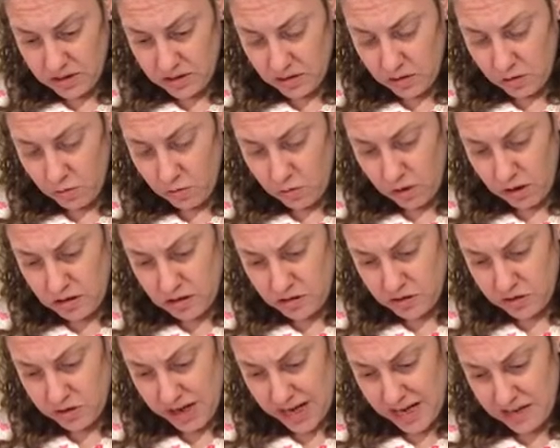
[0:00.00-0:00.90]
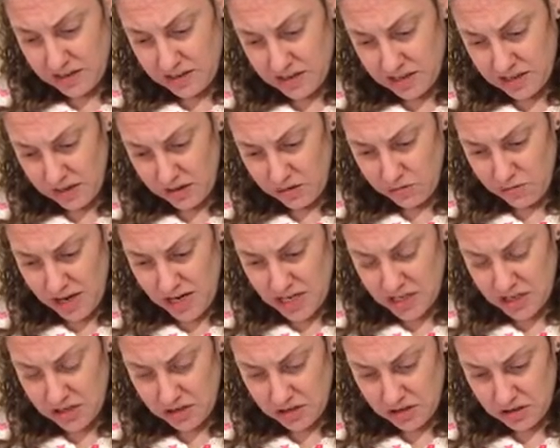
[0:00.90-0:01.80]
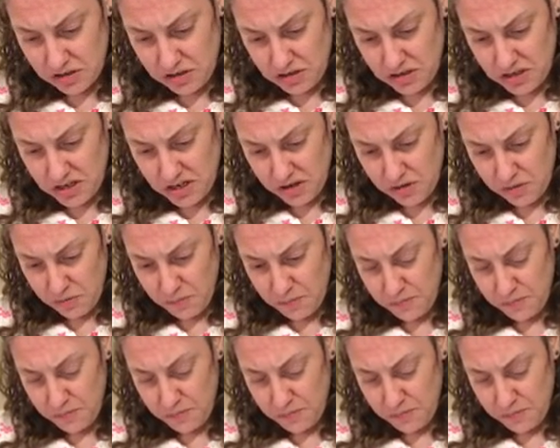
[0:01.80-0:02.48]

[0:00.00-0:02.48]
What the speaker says: What trick do you wish you could do?